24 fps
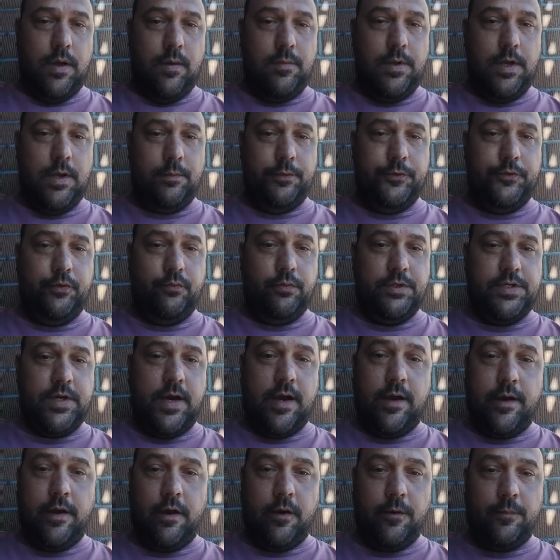be able to
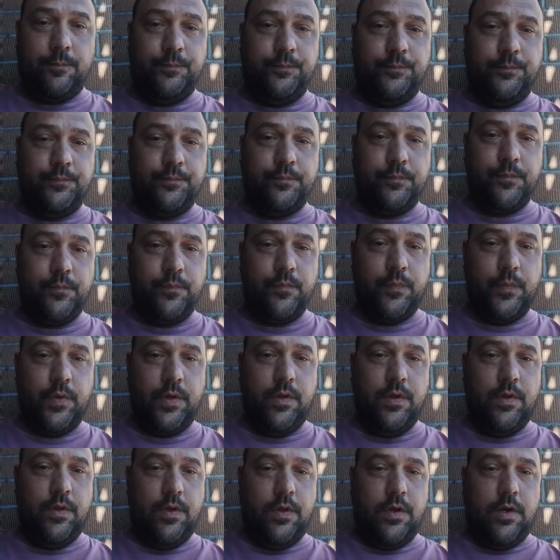retire
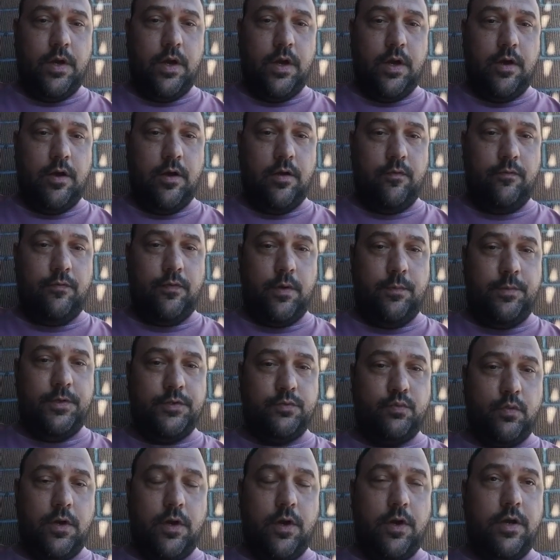from
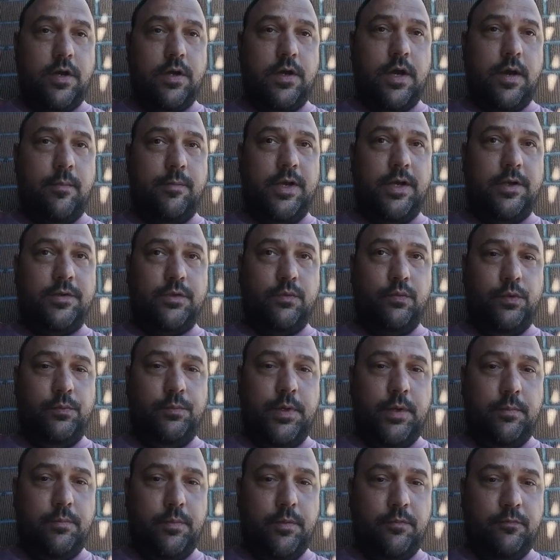his work because he
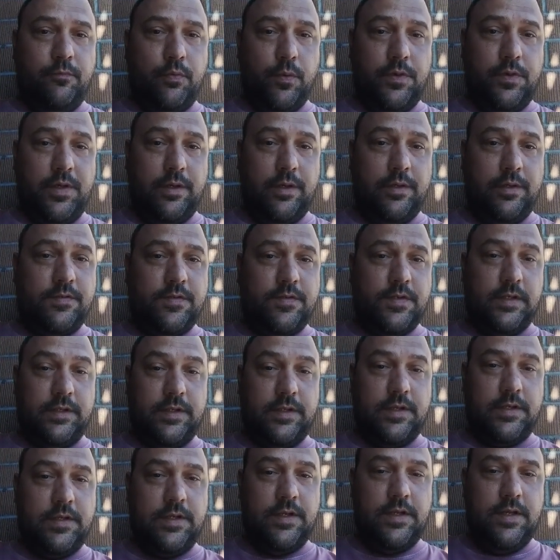wouldn't be able to afford the
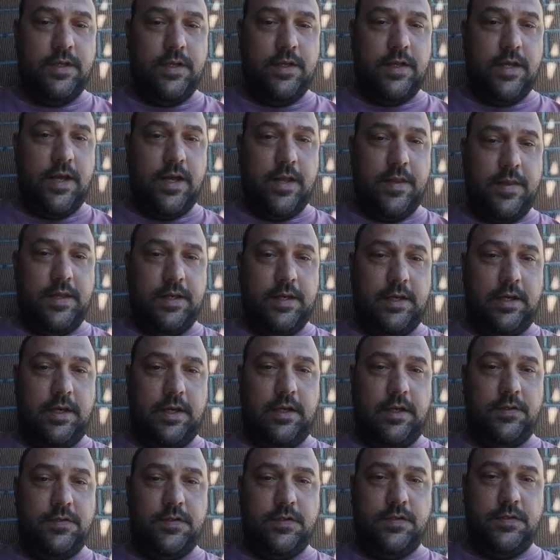insulin that he
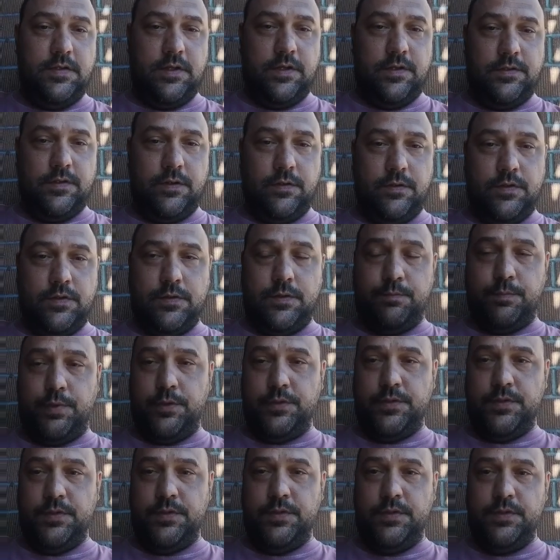needs. So this
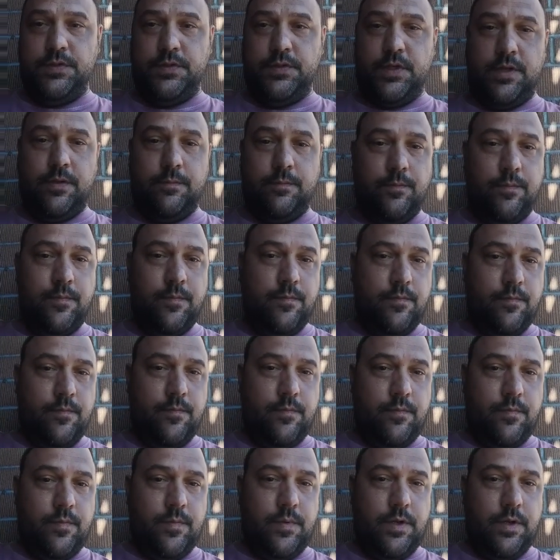person is a
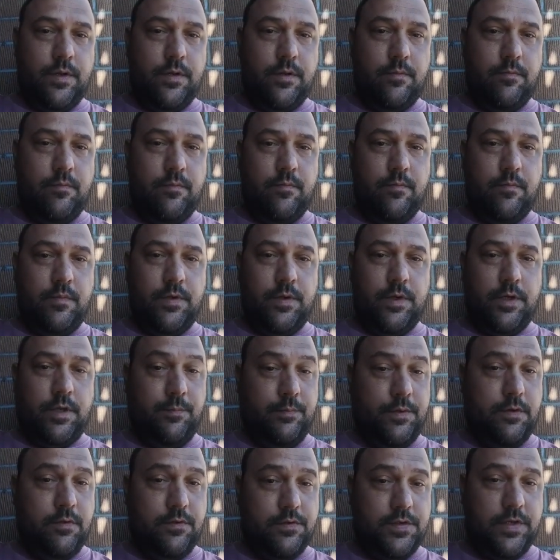
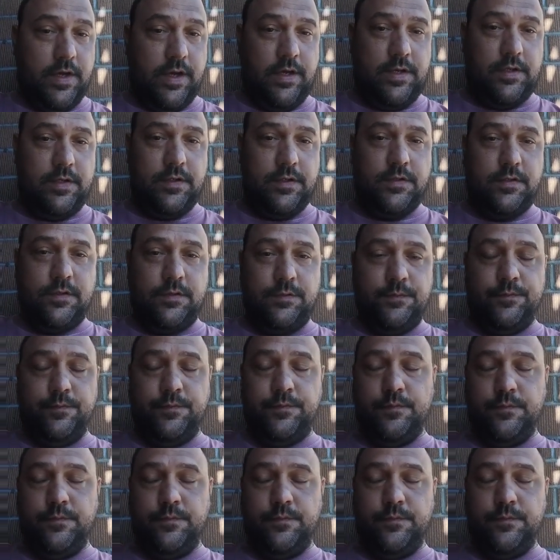computer scientist